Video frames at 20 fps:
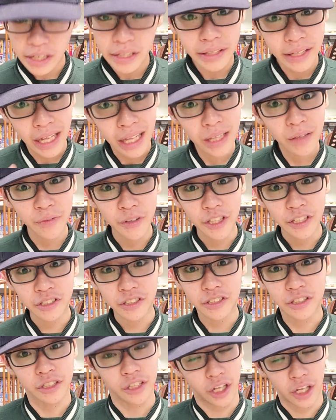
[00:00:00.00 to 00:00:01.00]

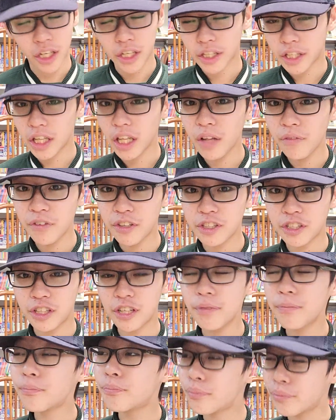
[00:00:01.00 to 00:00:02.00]
Kelvins
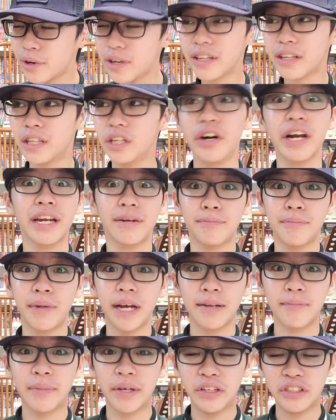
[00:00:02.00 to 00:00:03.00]
are great
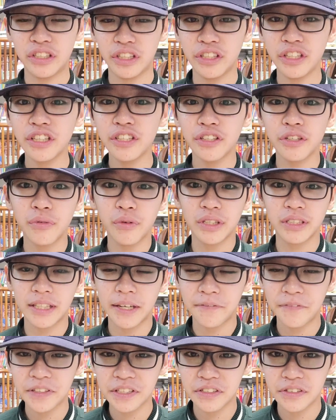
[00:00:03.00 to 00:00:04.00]
mind benders, and these are the ones
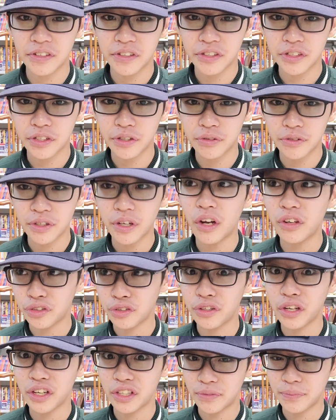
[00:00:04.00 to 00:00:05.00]
that physicists use,
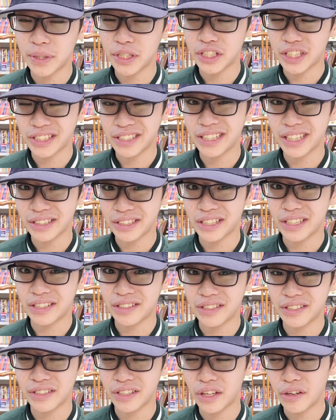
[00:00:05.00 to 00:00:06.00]
also not as much as Celsius,
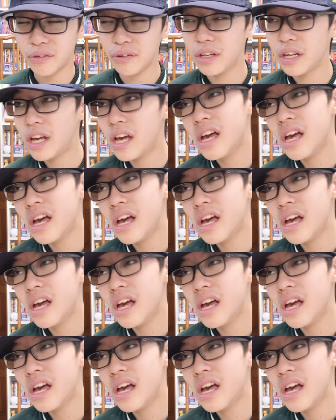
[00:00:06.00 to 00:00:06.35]
so